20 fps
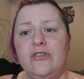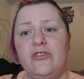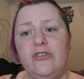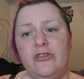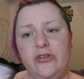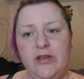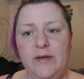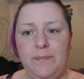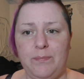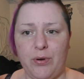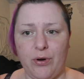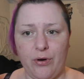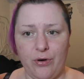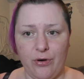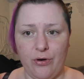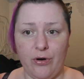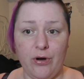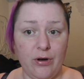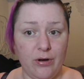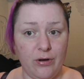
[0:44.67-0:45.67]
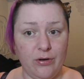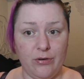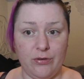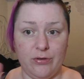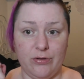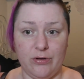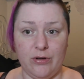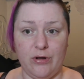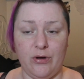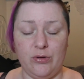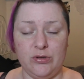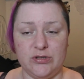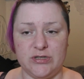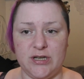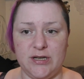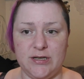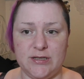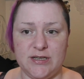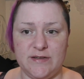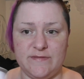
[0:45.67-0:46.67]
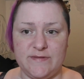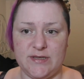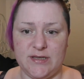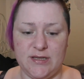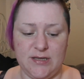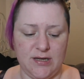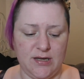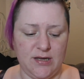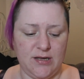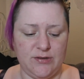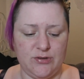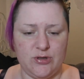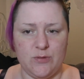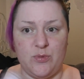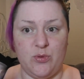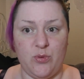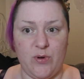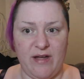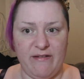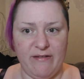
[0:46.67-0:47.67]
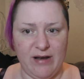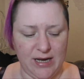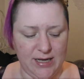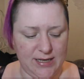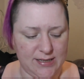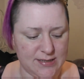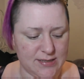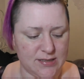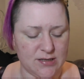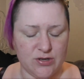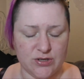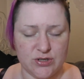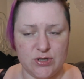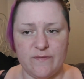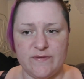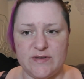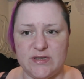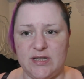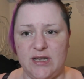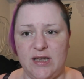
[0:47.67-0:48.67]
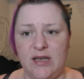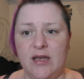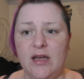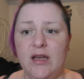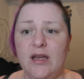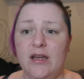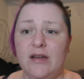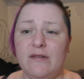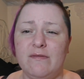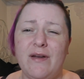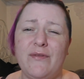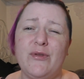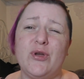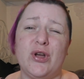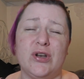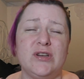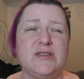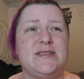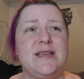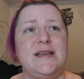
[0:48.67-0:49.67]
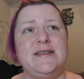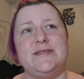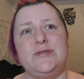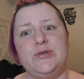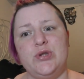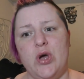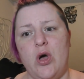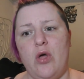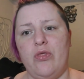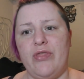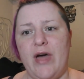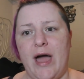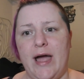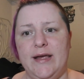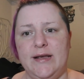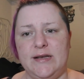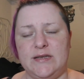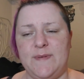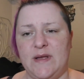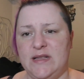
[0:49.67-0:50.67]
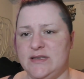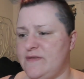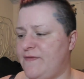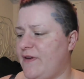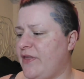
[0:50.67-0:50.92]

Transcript: cheaper alternatives to the double wear, at least, because obviously Revlon Colourstay is not that expensive.